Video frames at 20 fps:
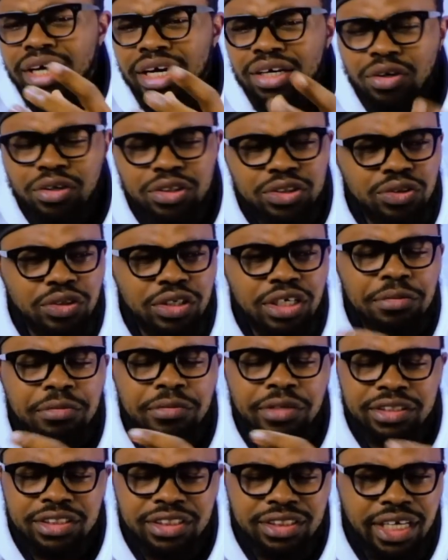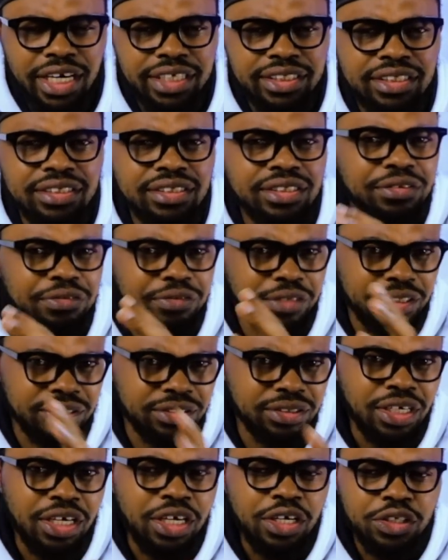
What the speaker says: and also him criticizing different.